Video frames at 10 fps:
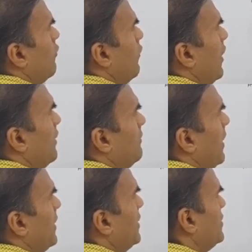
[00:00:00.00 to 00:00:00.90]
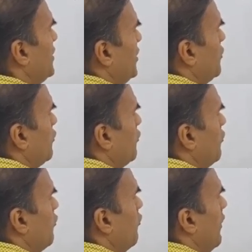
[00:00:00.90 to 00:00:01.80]
1 minus 0,
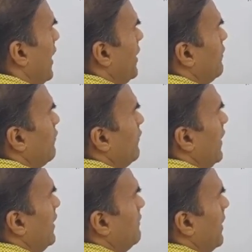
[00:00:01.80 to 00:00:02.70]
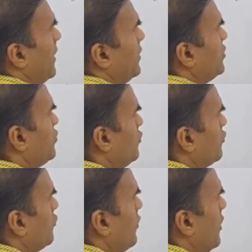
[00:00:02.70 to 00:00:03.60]
1. 1 minus
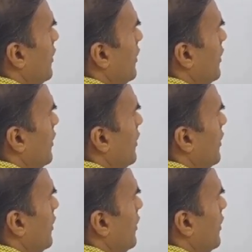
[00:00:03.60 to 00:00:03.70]
2,